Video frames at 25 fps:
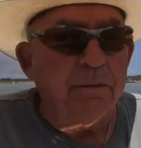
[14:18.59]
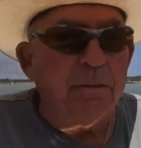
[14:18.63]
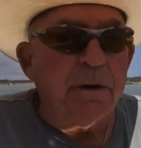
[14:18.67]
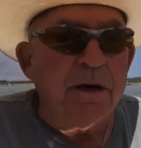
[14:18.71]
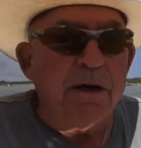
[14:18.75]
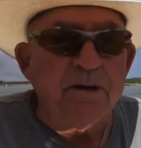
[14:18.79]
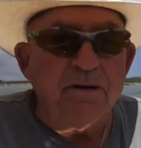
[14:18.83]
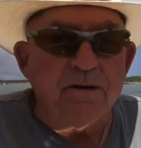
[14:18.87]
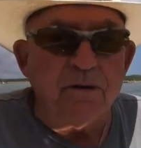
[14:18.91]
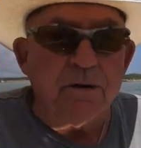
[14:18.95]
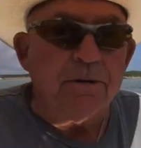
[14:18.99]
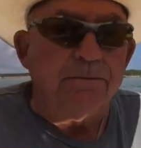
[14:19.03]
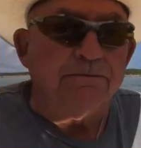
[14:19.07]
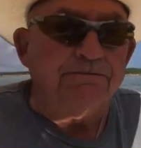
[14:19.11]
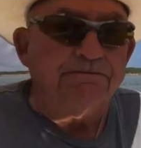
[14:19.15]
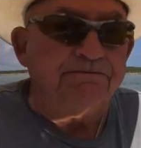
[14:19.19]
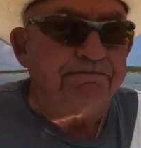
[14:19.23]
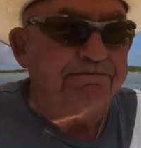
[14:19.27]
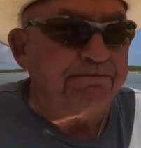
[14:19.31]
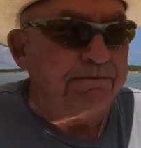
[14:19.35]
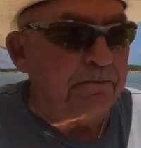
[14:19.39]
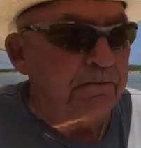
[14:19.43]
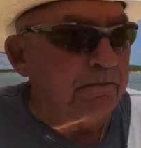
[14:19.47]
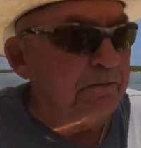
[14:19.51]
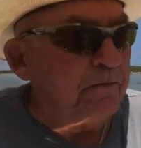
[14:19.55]
the beach.
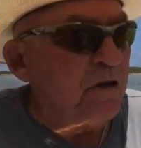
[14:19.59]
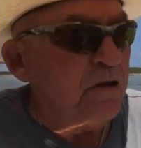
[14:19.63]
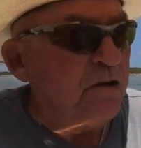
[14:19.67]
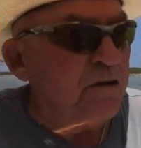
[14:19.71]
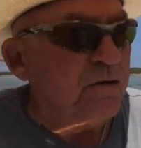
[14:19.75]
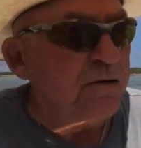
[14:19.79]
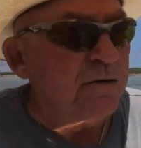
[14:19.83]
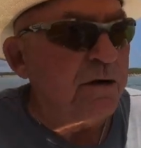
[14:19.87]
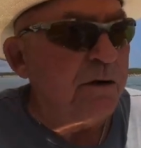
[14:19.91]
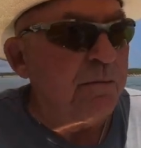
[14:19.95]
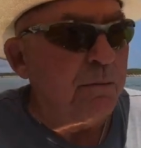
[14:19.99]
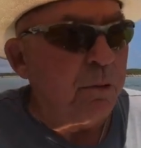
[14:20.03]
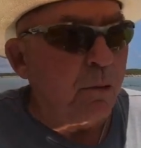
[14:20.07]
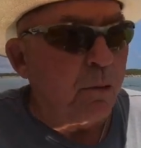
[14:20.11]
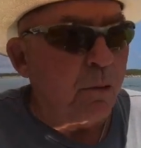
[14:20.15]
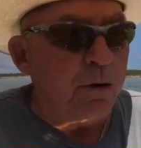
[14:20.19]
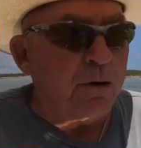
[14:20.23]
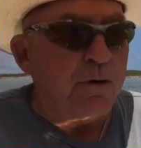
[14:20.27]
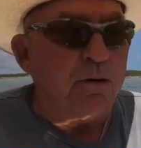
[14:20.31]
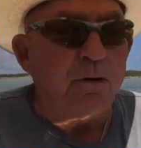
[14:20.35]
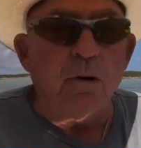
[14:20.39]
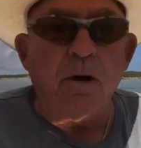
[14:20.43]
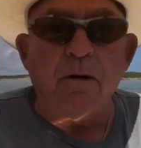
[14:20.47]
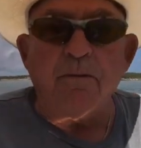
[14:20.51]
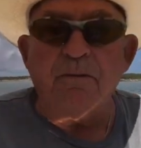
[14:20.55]
This is
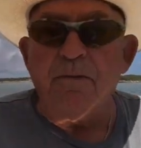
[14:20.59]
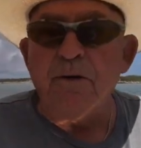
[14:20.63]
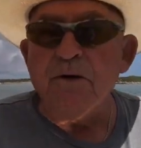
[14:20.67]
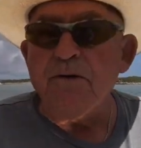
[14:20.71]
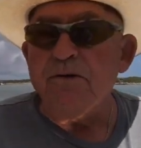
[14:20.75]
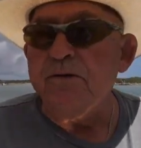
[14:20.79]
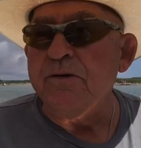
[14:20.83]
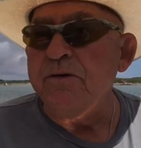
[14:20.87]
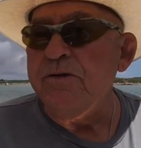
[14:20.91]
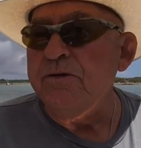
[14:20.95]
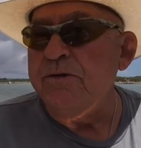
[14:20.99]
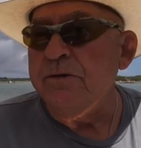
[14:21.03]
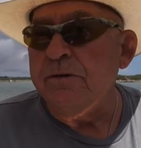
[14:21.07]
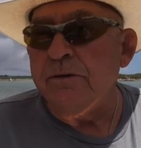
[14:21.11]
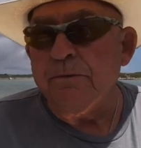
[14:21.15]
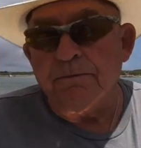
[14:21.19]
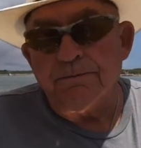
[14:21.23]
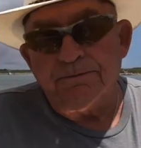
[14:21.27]
important to our fisheries.